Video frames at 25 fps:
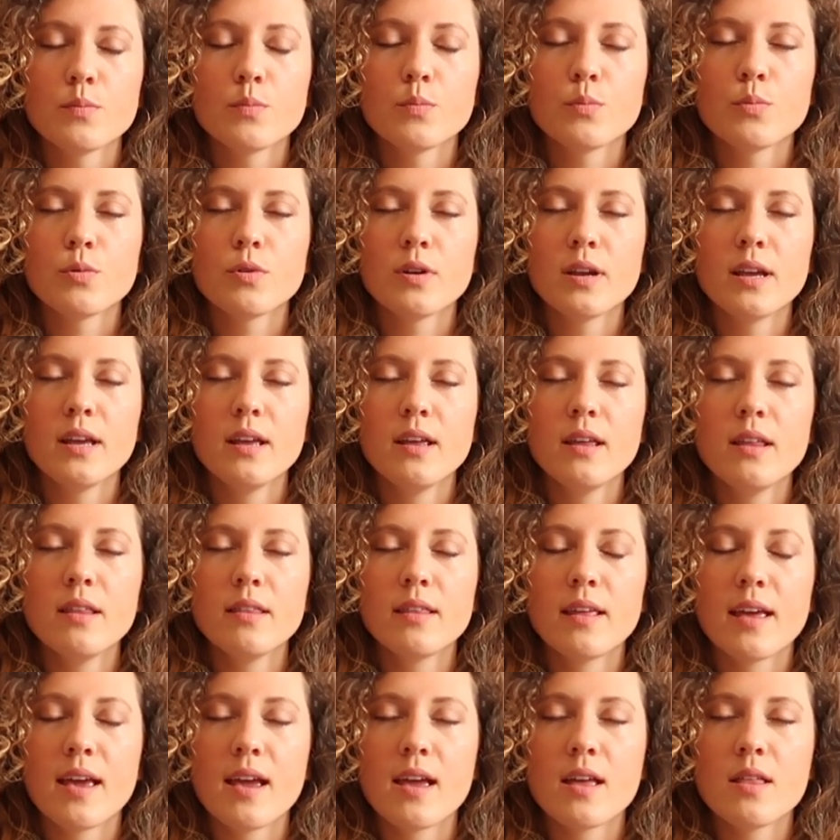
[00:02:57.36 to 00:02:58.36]
Breathe
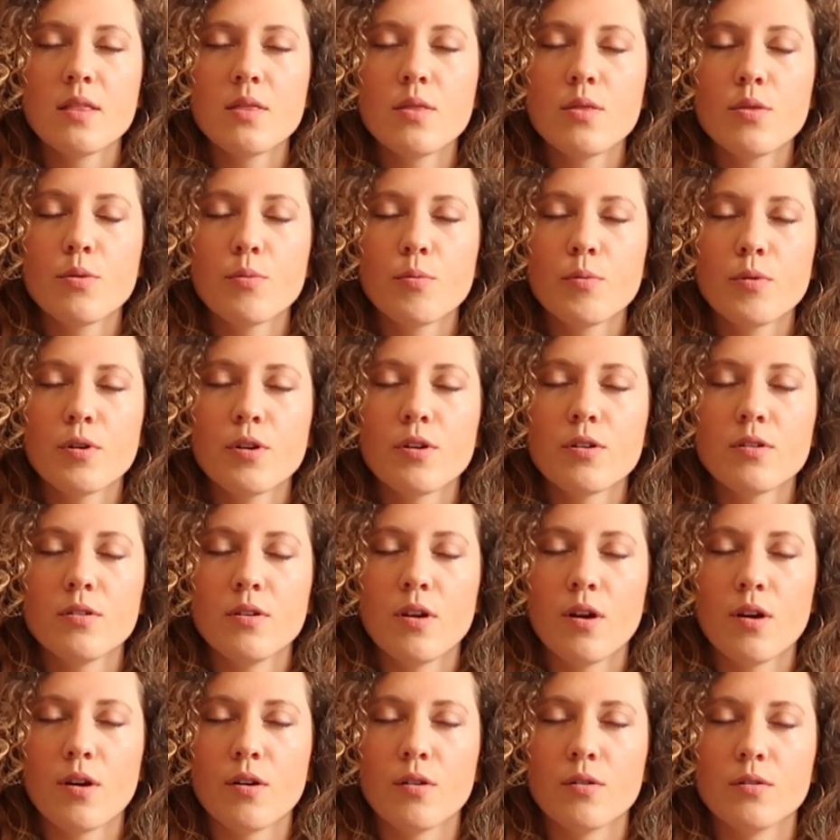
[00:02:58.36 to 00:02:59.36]
in through your
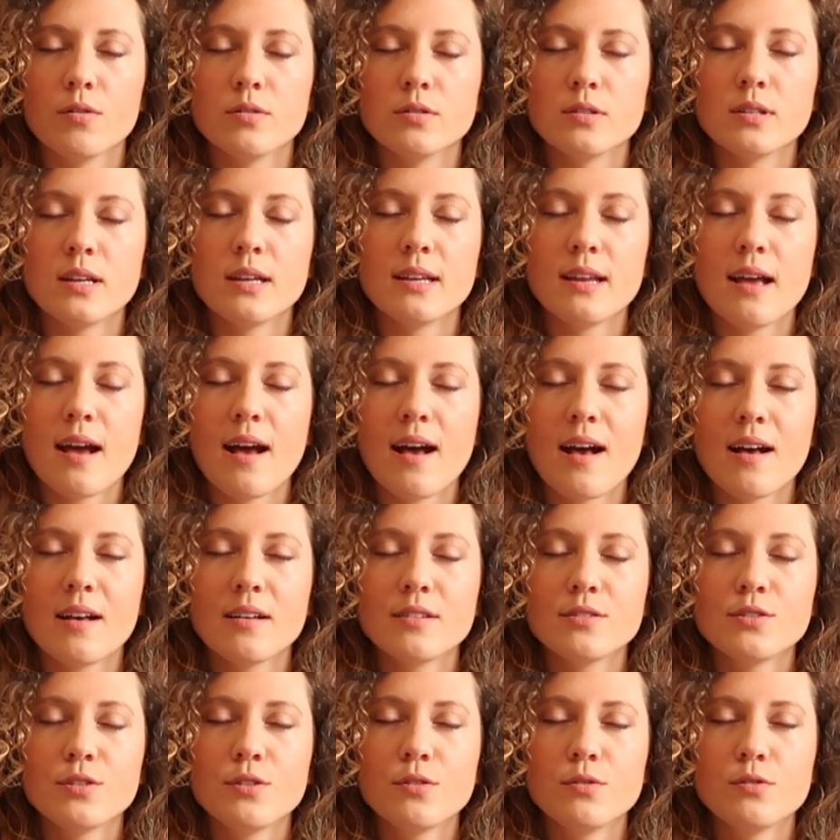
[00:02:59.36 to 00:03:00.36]
nose, and
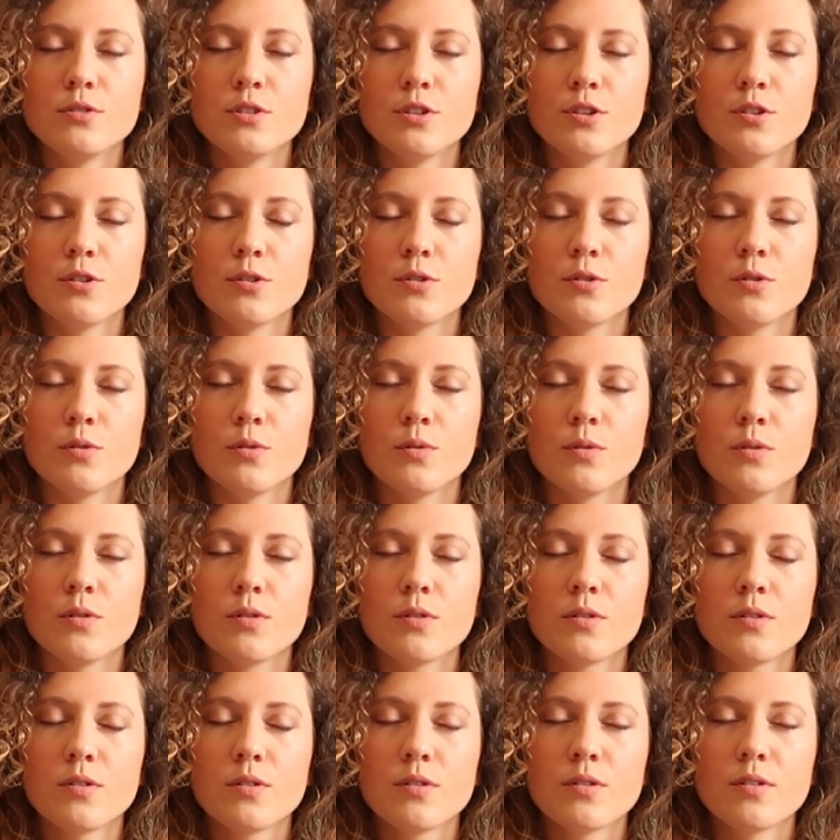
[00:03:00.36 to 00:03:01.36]
as you do,
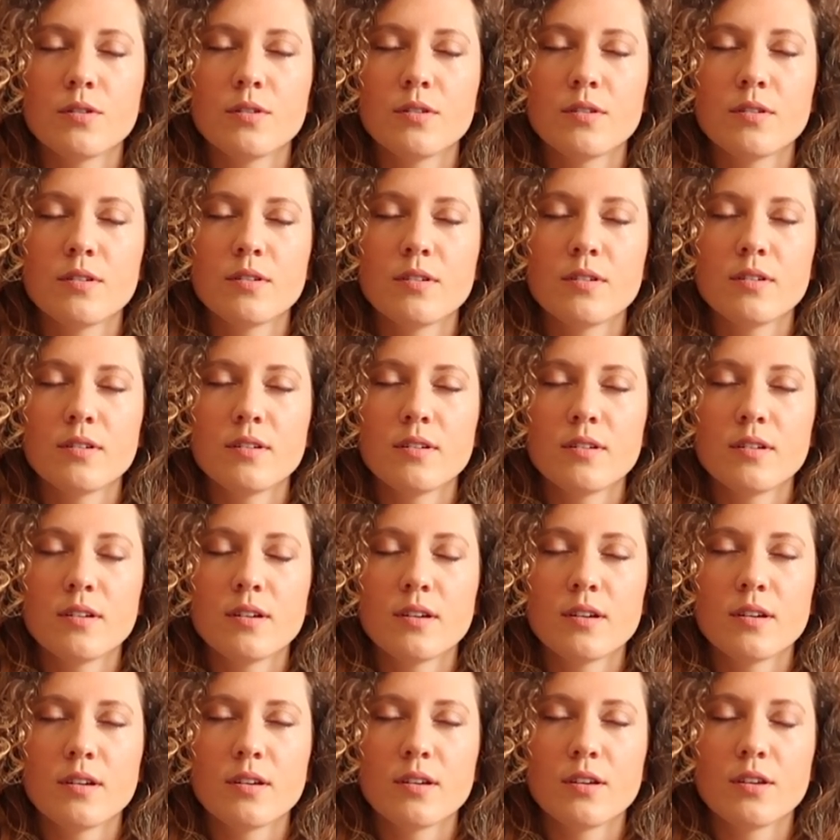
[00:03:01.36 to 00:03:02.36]

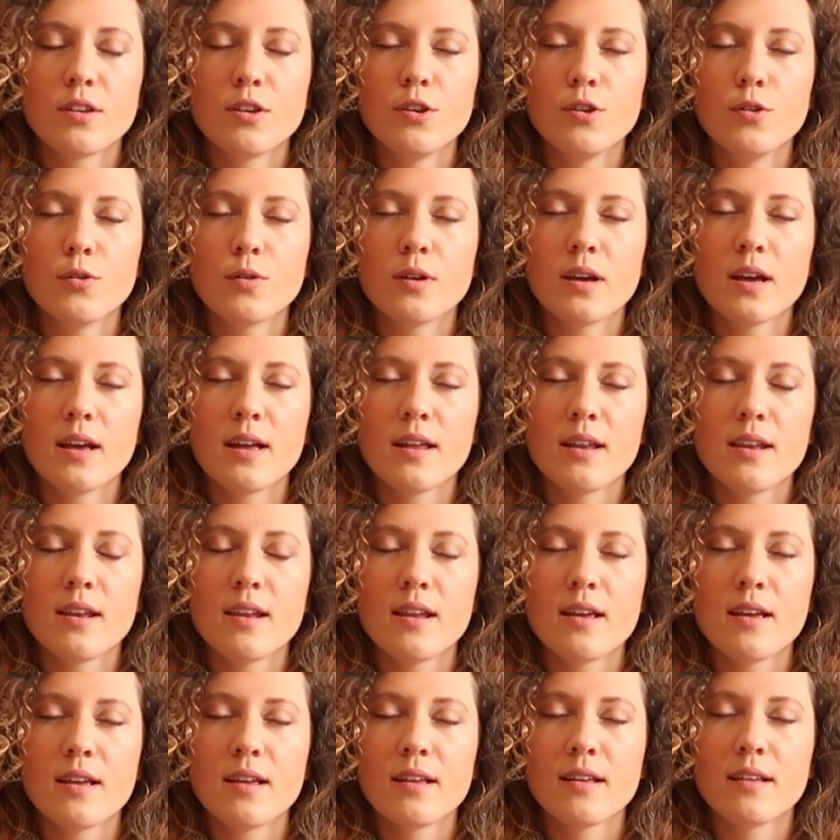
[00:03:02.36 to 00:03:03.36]
you
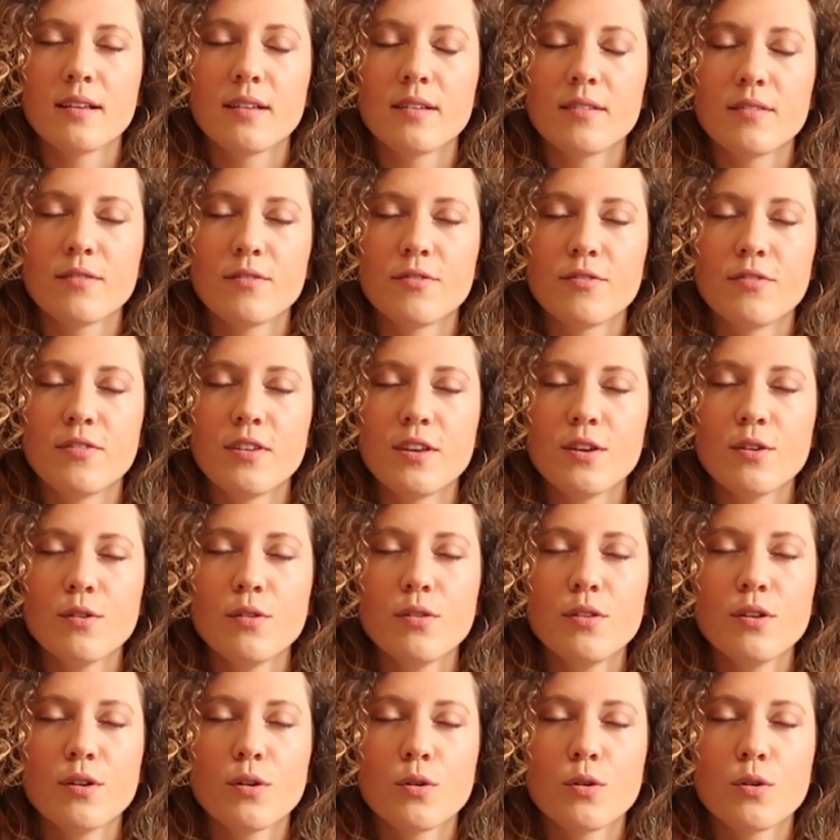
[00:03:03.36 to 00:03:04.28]
can feel the